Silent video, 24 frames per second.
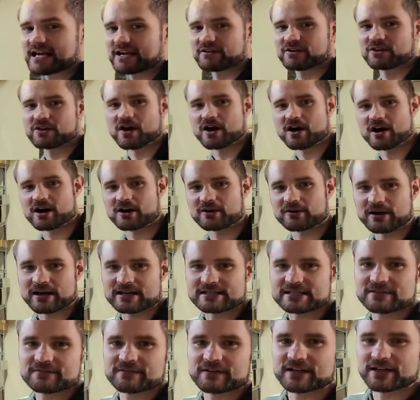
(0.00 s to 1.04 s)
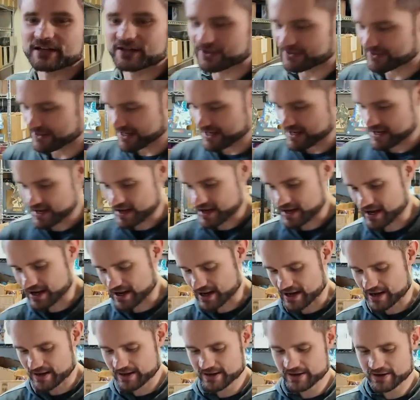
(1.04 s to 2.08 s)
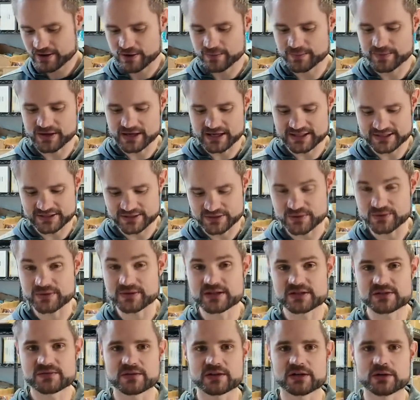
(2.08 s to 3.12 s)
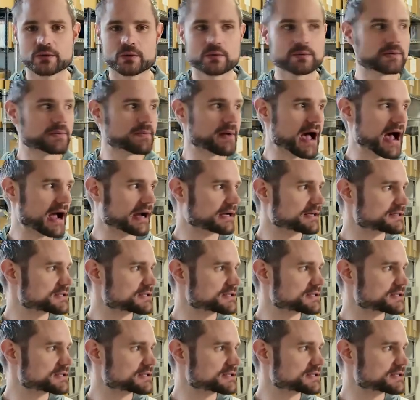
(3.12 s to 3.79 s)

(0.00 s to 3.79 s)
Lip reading: of a long, ranty video. Hope you guys enjoyed this video. We'll be back